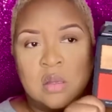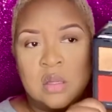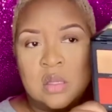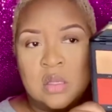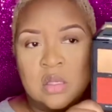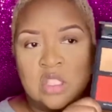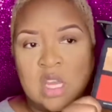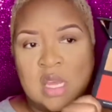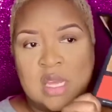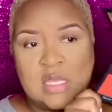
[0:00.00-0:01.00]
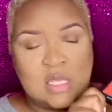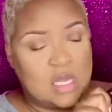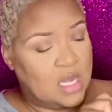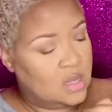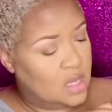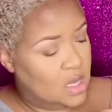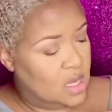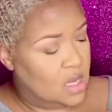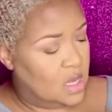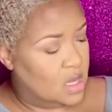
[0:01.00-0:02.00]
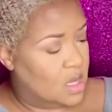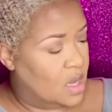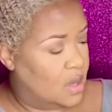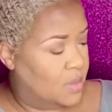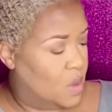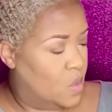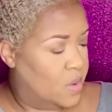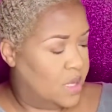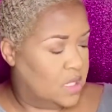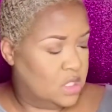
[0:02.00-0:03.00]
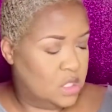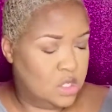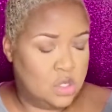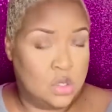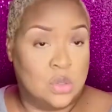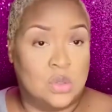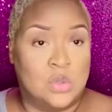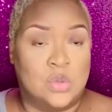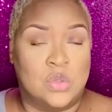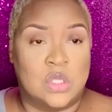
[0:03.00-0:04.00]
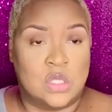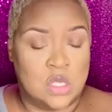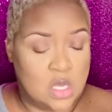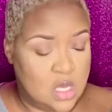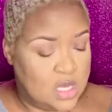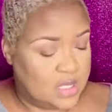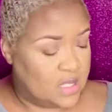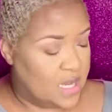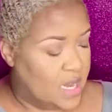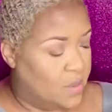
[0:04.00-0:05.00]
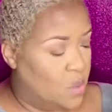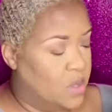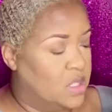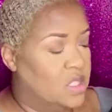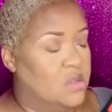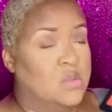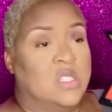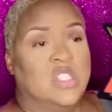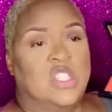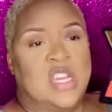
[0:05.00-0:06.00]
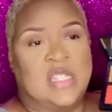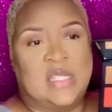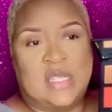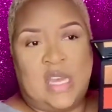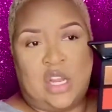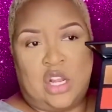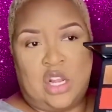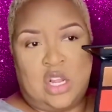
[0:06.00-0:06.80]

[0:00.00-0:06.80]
These shades. And I think I'm going to use, today I'm going to use Jet Setter.